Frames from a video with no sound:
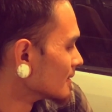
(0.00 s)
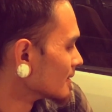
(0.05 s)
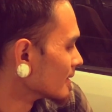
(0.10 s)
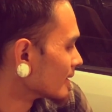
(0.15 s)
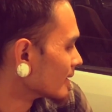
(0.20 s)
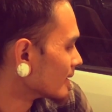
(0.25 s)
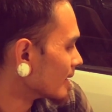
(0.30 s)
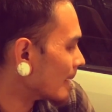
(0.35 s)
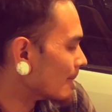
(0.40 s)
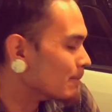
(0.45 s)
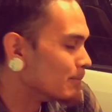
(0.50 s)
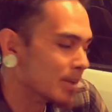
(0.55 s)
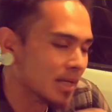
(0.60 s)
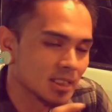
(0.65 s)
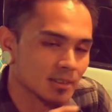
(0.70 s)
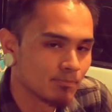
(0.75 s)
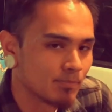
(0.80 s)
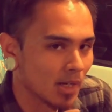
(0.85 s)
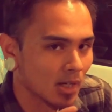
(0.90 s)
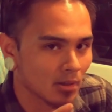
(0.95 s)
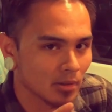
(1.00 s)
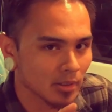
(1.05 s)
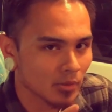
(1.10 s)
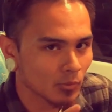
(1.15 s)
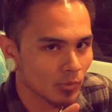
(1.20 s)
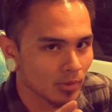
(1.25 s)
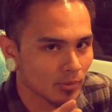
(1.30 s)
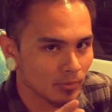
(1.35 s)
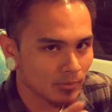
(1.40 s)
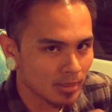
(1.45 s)
like
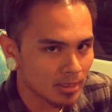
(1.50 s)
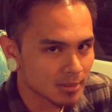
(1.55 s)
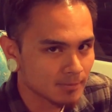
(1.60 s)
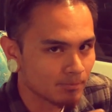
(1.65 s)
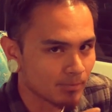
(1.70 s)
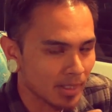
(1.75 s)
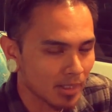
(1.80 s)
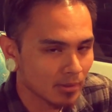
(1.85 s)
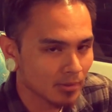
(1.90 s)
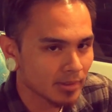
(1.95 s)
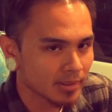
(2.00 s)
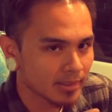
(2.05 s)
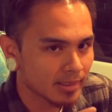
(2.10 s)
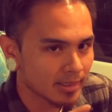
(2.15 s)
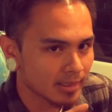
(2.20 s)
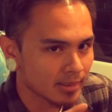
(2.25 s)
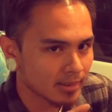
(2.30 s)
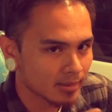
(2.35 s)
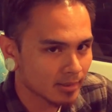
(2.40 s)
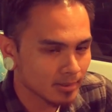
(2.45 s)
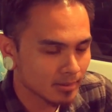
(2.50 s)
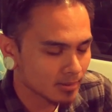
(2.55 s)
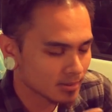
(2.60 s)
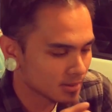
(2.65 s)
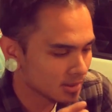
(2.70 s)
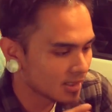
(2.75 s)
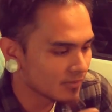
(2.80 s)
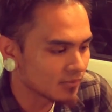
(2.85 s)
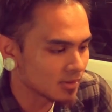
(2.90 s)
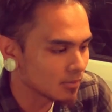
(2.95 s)
it's barely
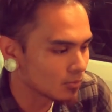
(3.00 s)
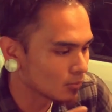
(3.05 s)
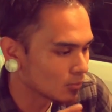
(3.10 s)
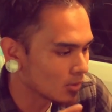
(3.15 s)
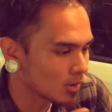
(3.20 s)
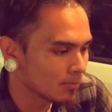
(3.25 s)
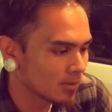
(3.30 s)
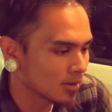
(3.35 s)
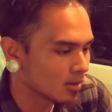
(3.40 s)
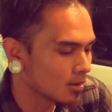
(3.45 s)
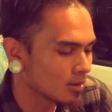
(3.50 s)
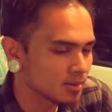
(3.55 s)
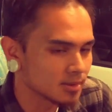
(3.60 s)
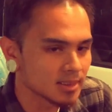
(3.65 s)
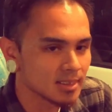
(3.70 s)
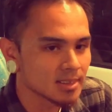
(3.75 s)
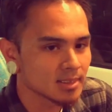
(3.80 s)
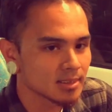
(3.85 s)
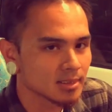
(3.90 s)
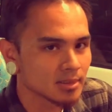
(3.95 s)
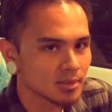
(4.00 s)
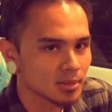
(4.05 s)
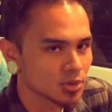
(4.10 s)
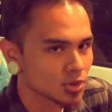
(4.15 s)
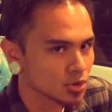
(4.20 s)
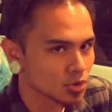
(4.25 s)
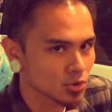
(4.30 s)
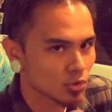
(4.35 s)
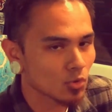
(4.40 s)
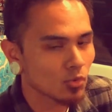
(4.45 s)
even rubbing on decent to
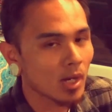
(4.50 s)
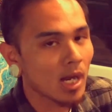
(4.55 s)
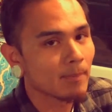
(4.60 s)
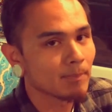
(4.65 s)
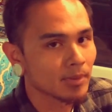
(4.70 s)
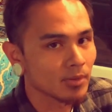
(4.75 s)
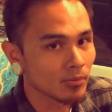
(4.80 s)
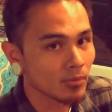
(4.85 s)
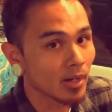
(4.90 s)
just crappy